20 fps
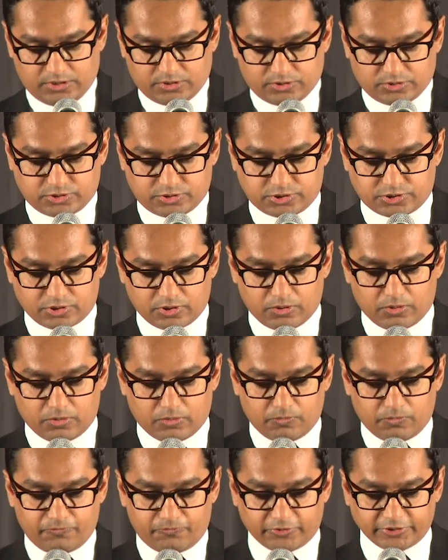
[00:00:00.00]

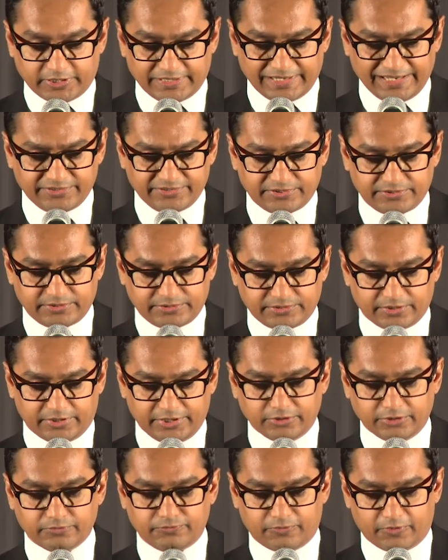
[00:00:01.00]
So for the next
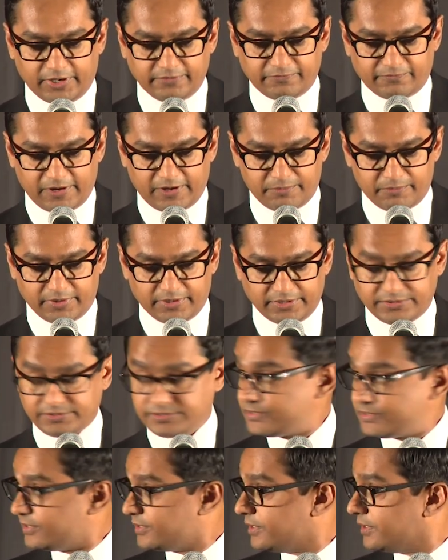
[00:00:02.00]
30 to 45
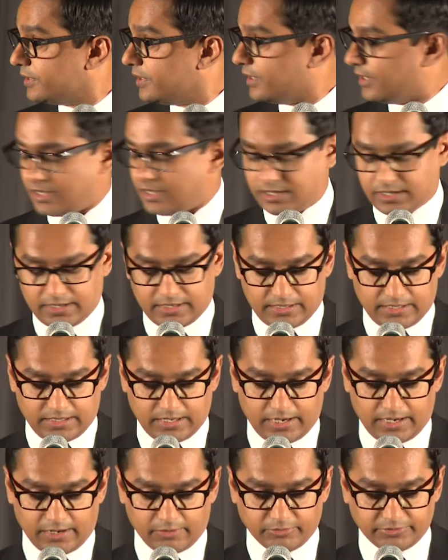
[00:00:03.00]
minutes,
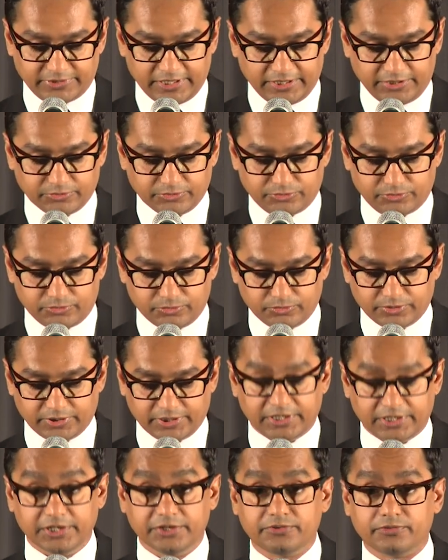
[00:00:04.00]
I will take you through the
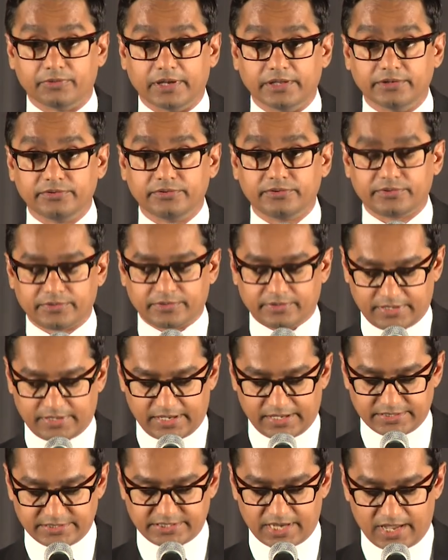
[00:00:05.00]
key trends
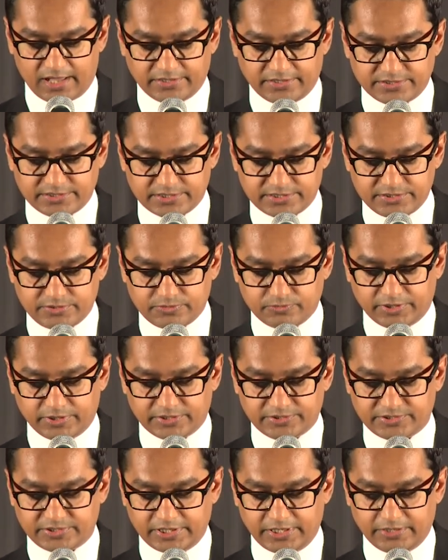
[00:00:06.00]
and challenges we
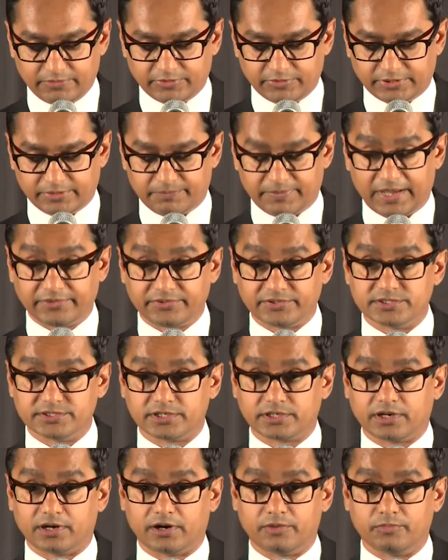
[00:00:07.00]
are seeing with the
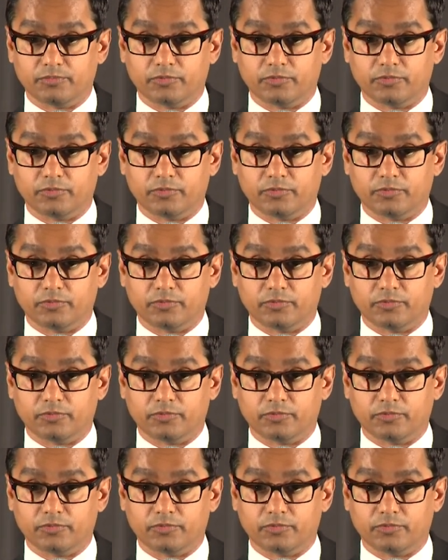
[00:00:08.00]
passenger car